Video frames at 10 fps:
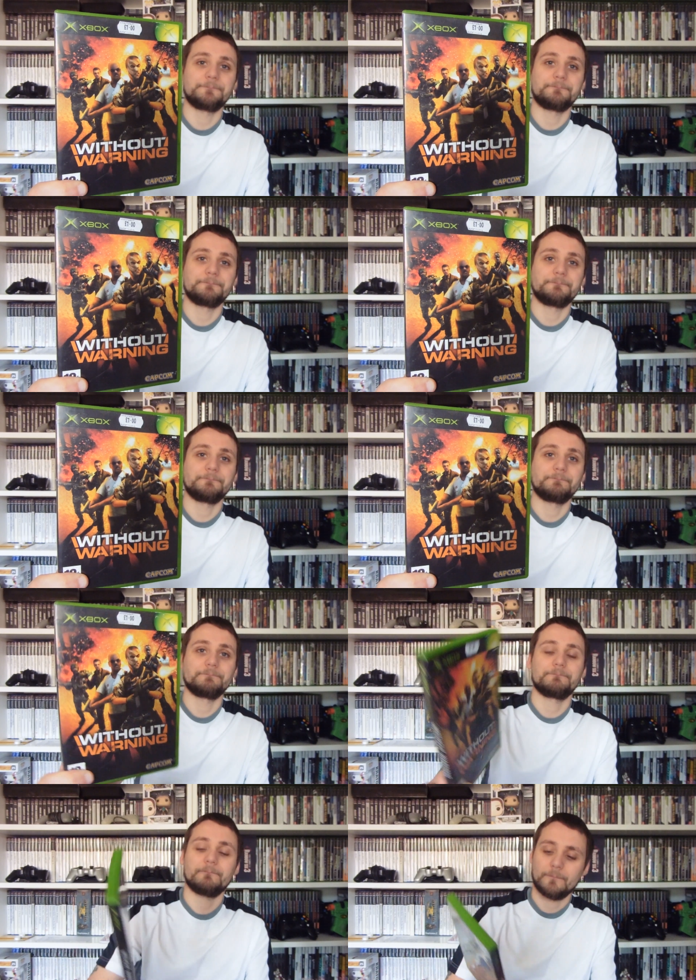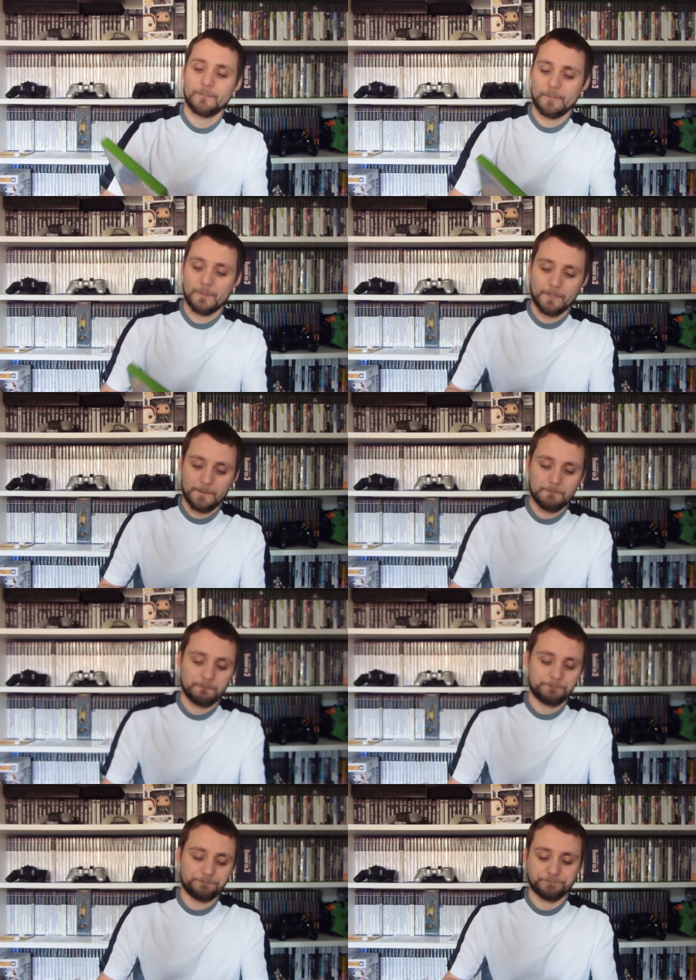
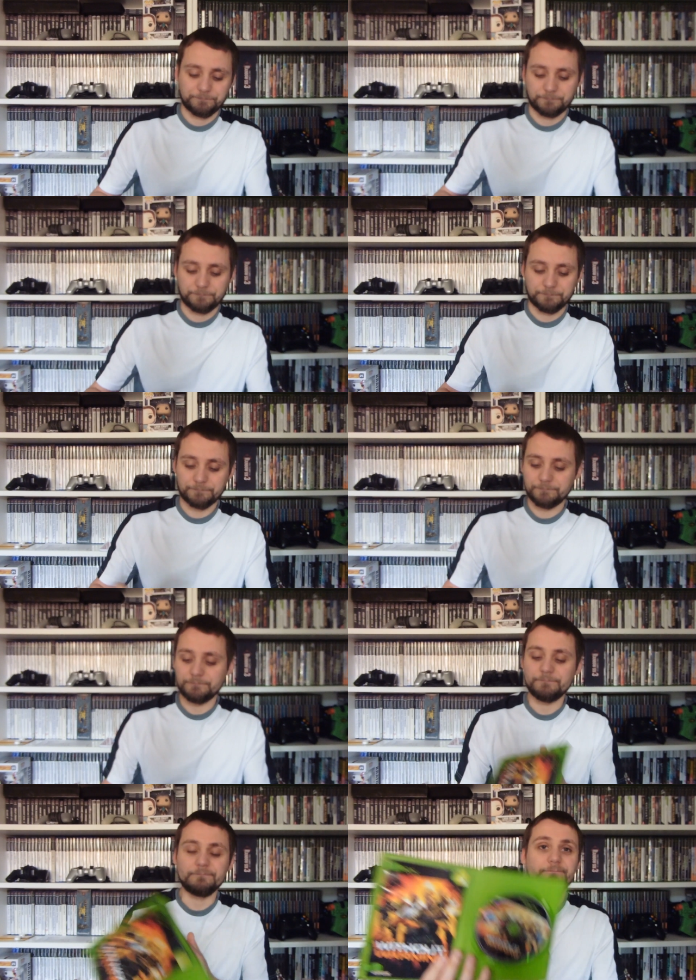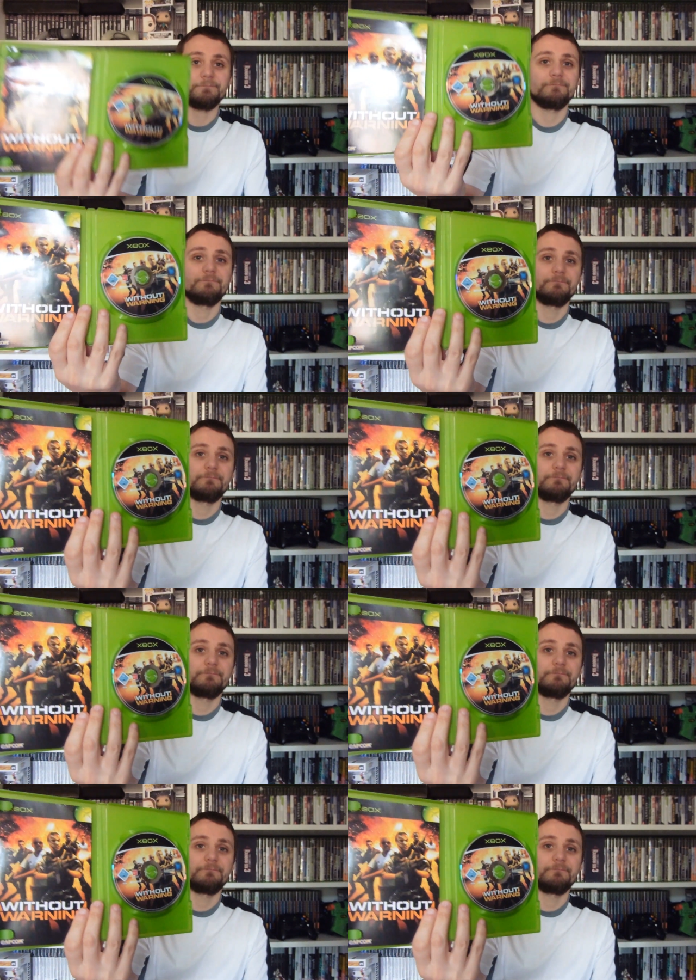(no one is talking)